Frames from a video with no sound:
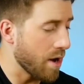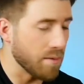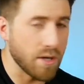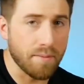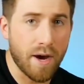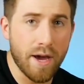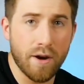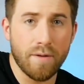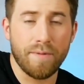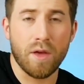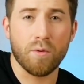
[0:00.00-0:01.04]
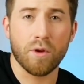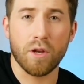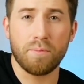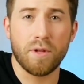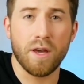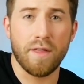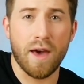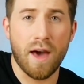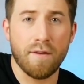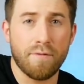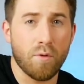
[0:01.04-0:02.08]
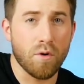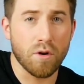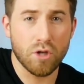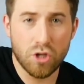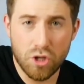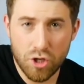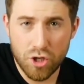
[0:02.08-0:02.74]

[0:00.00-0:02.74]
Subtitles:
to grab a D minor, and we're going to play that for